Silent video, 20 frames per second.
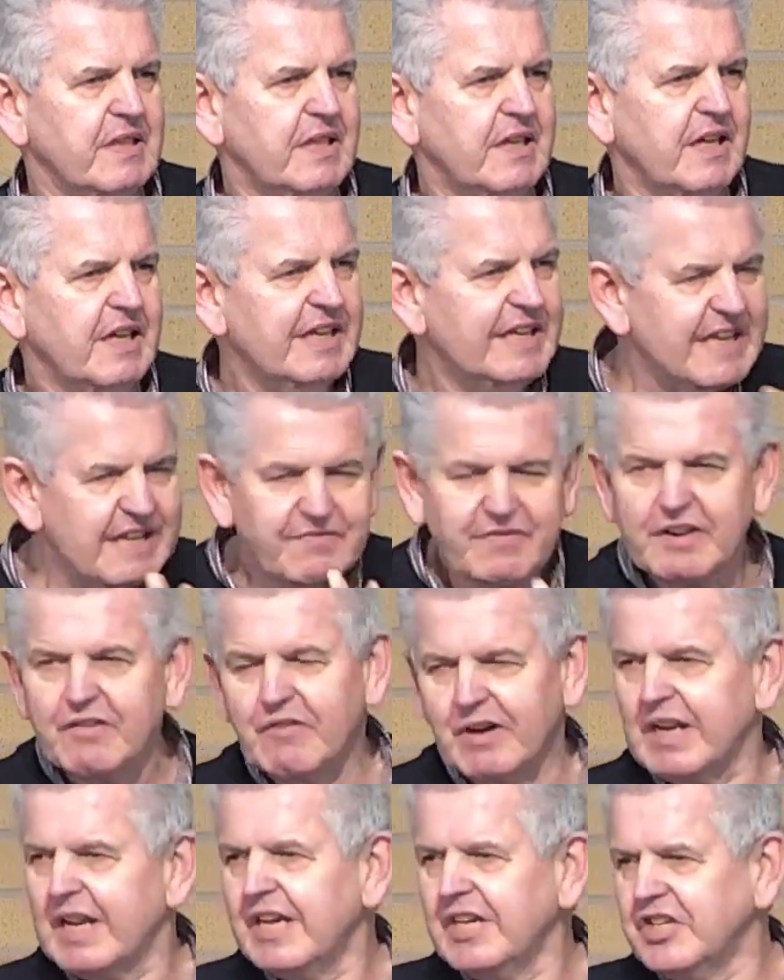a living
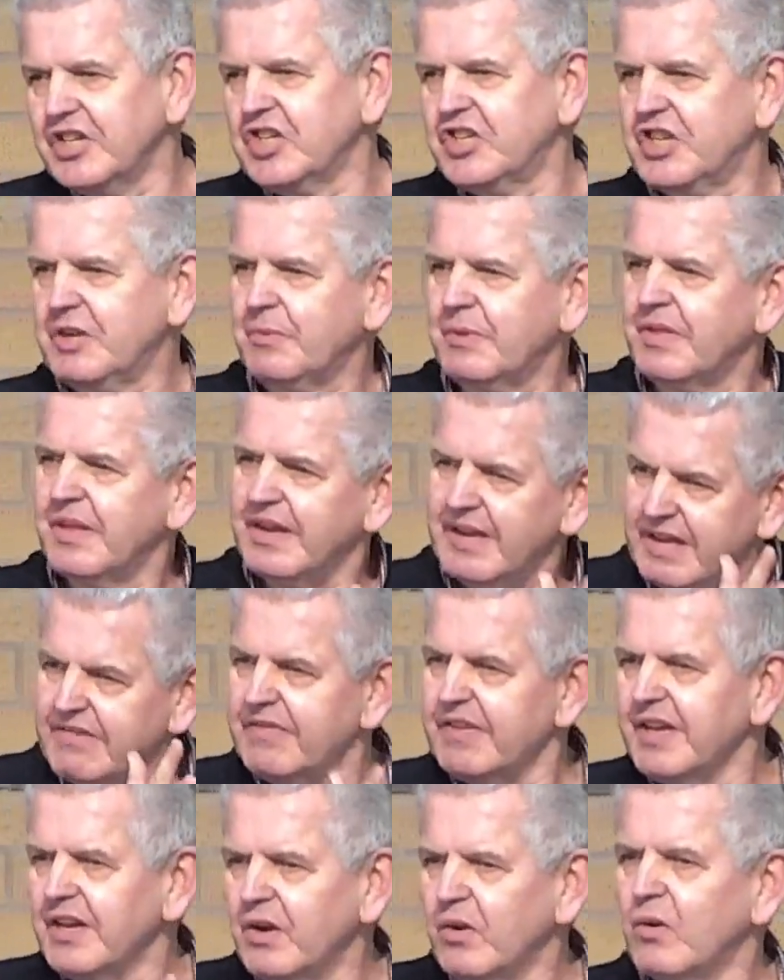relationship with the
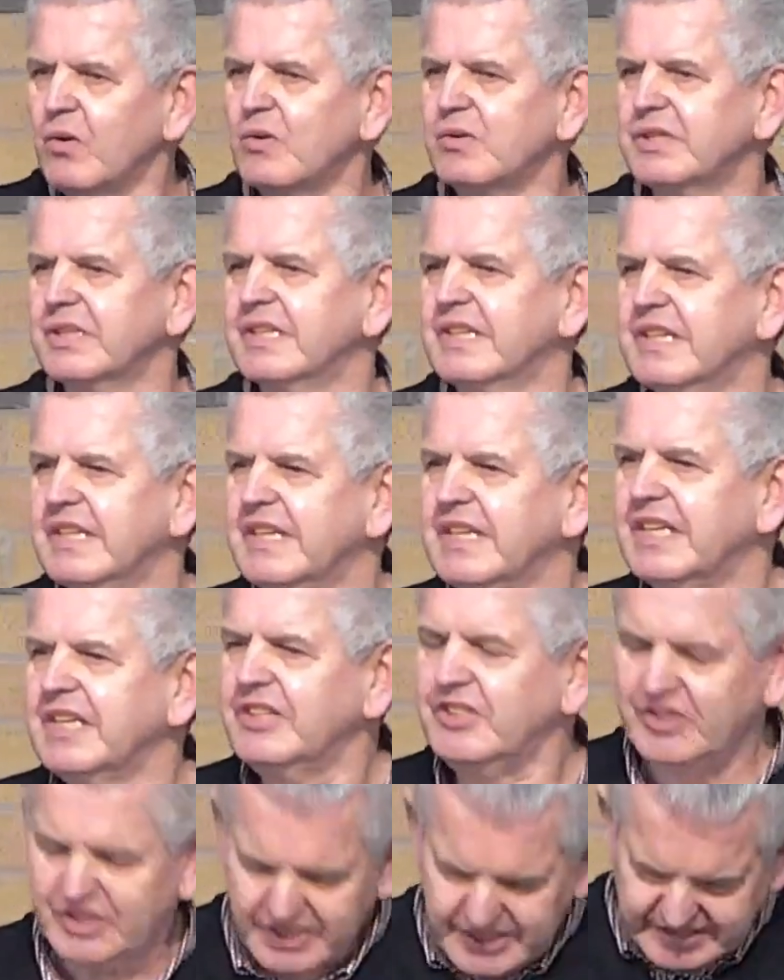living Lord
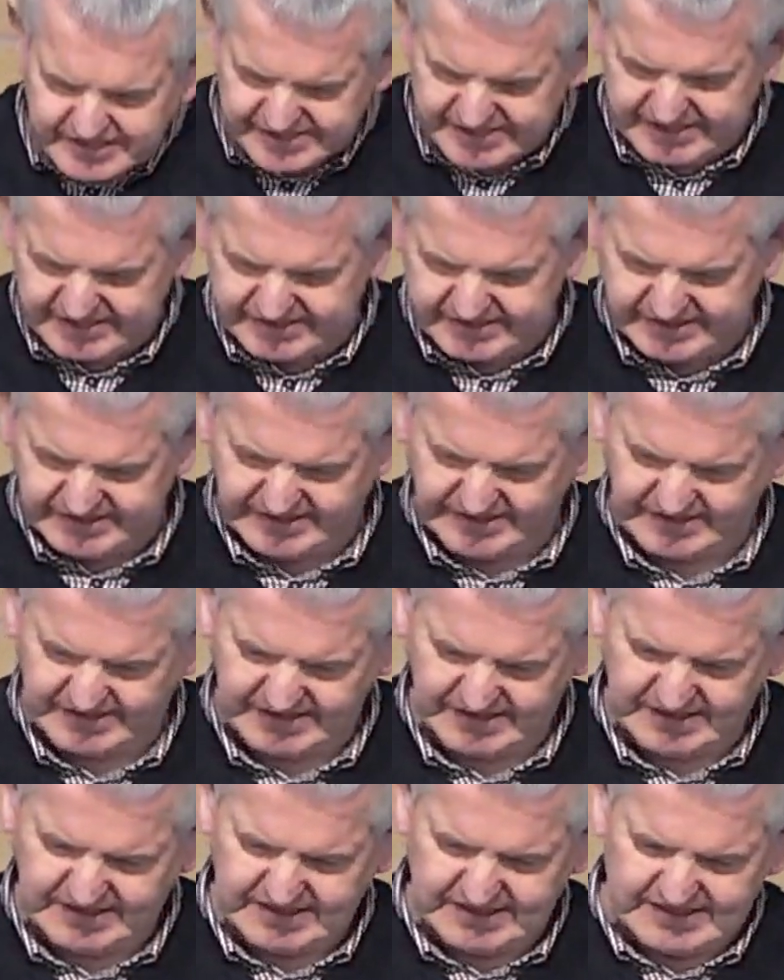Jesus.
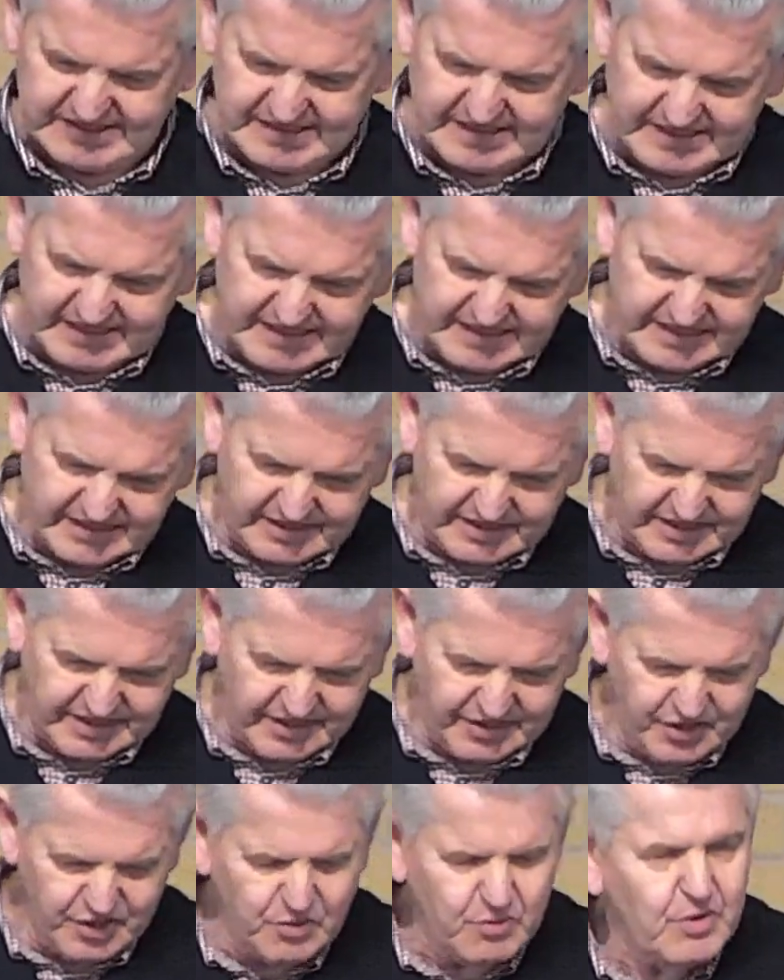
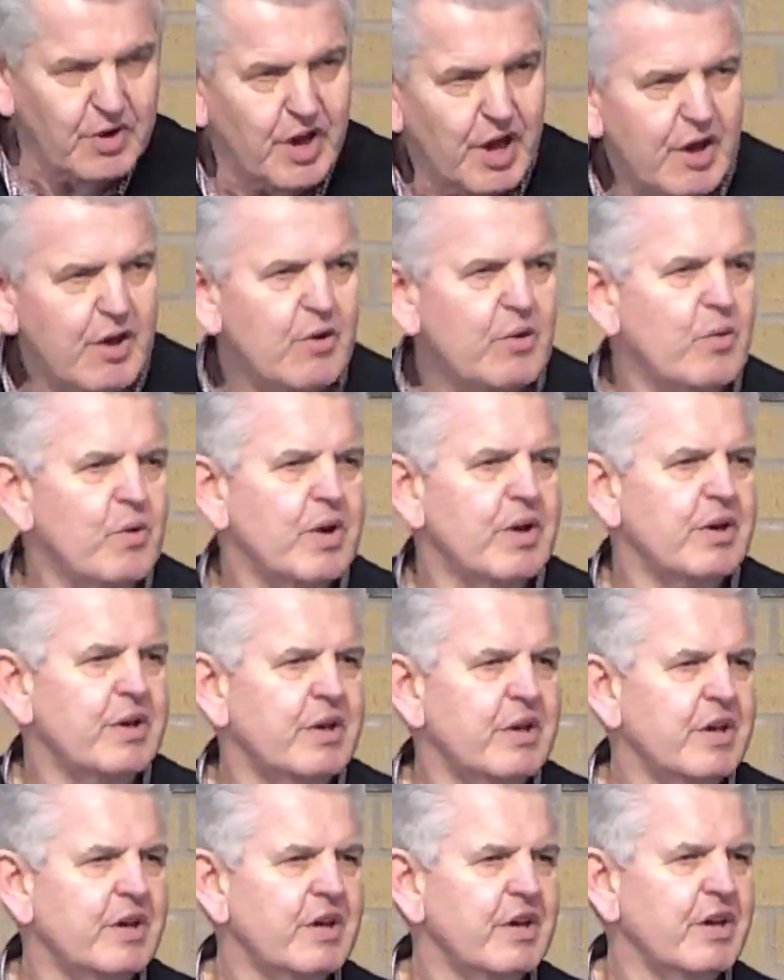You know
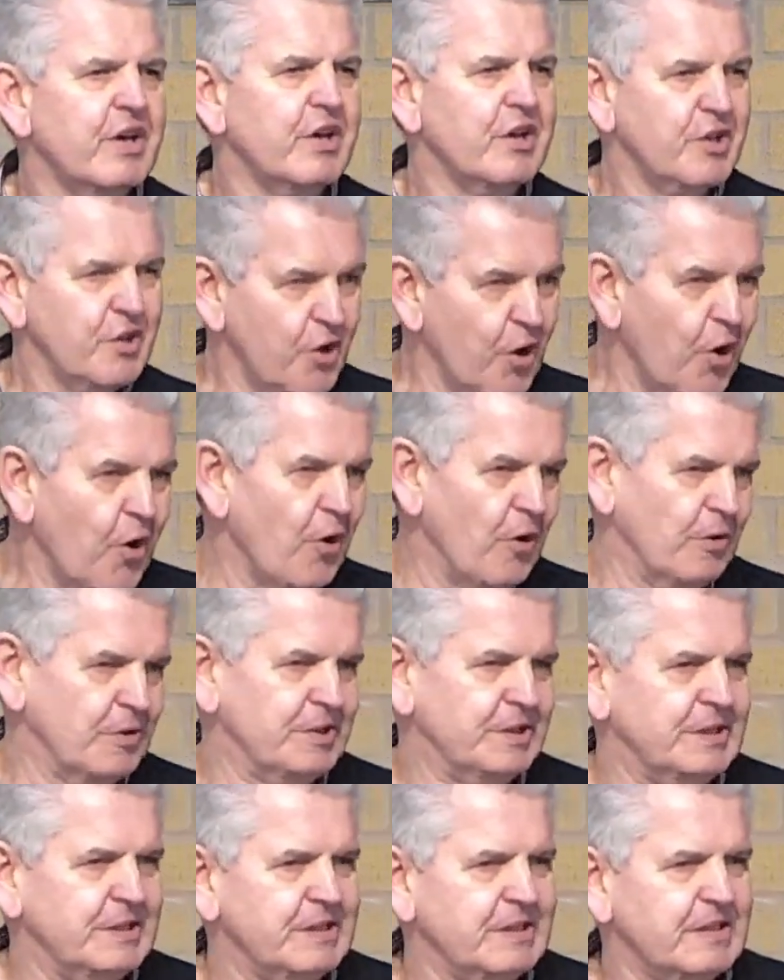God.
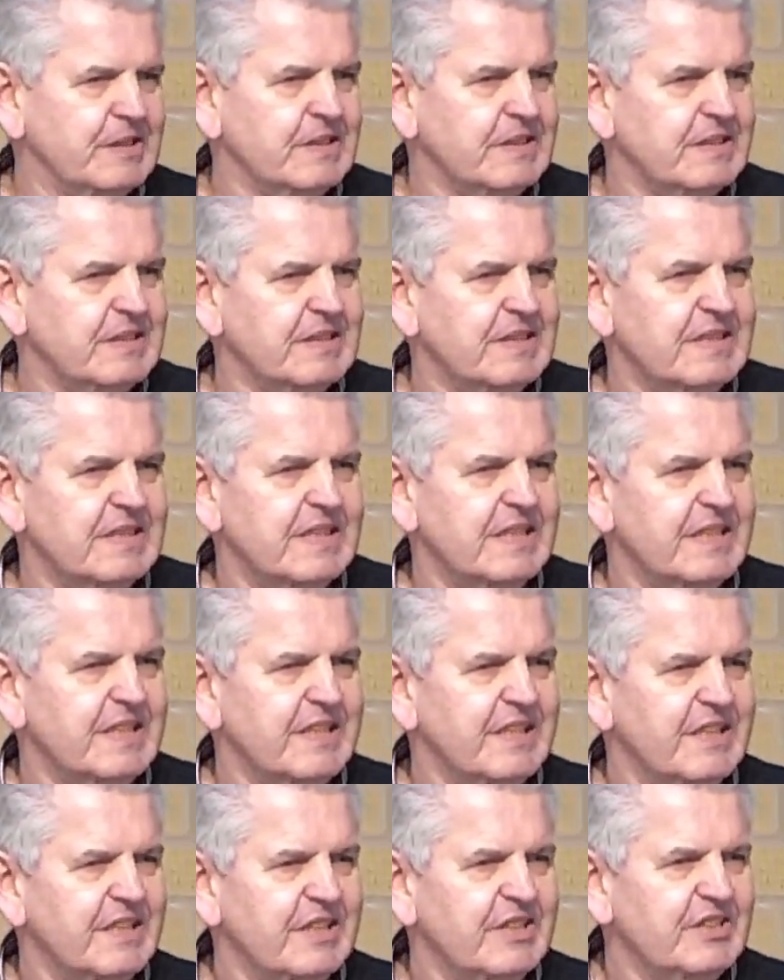
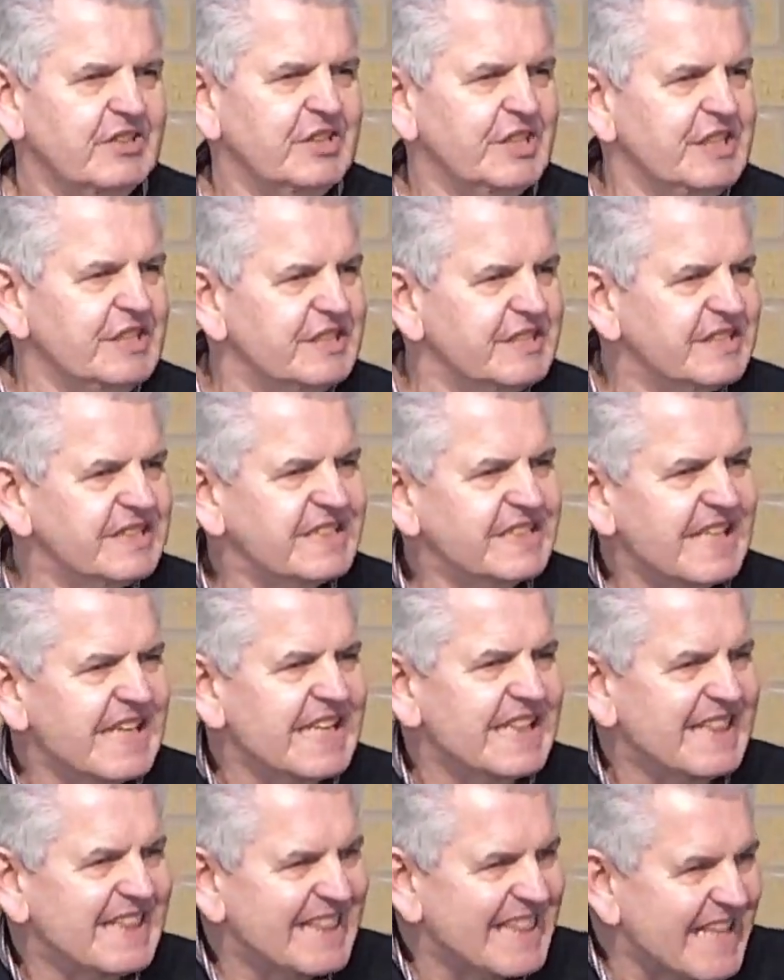Jesus
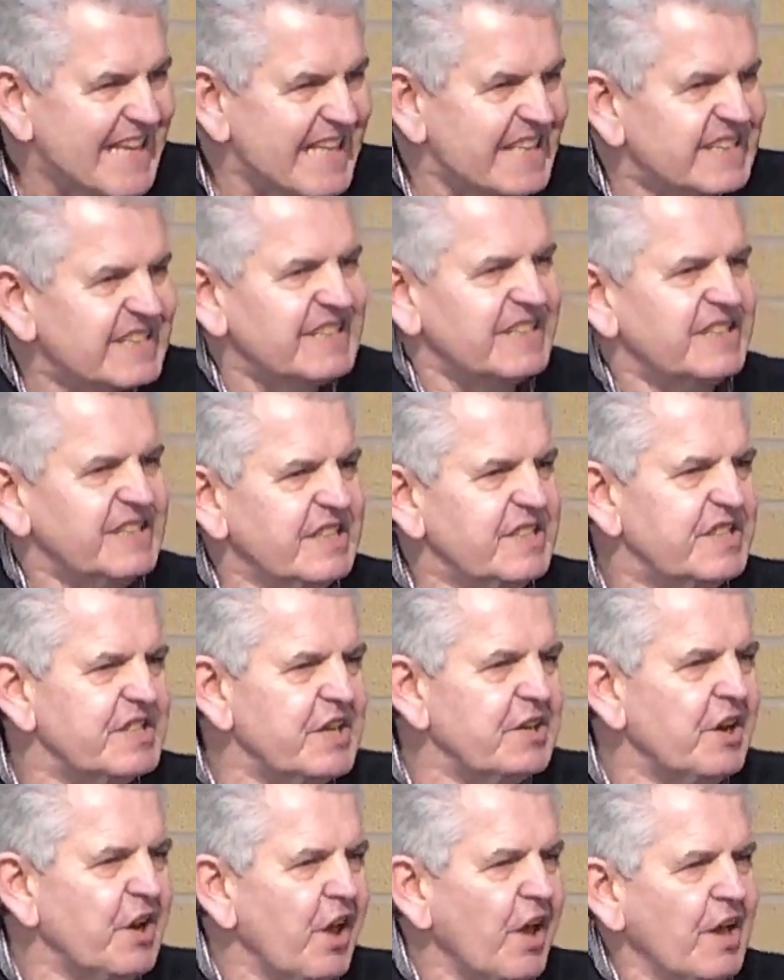said, This is
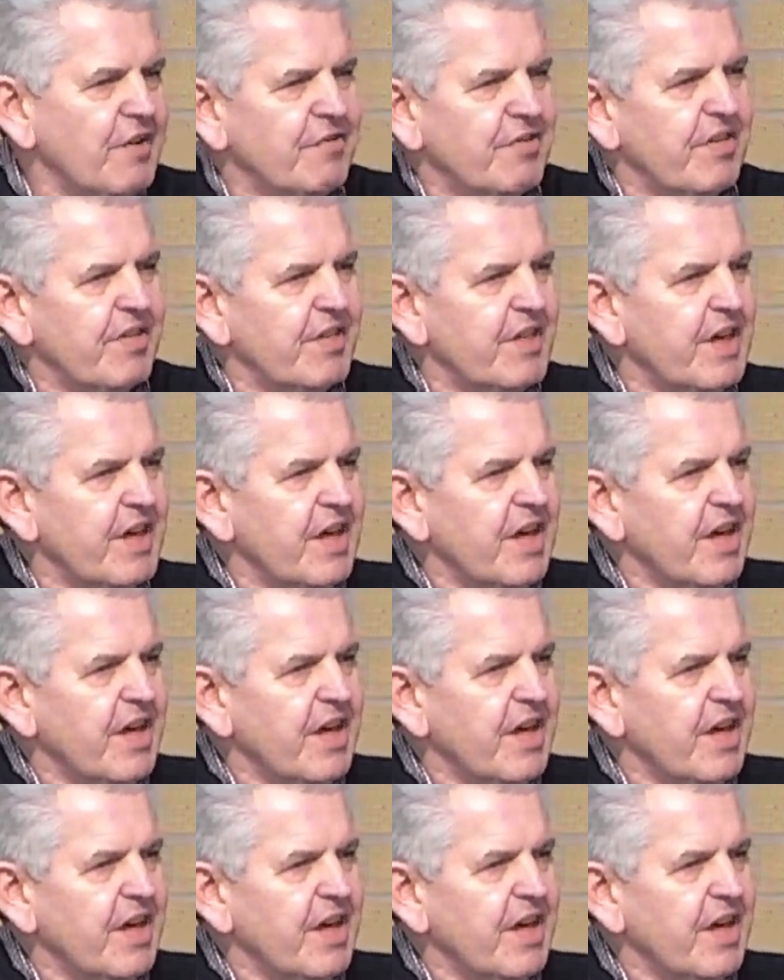eternal life, that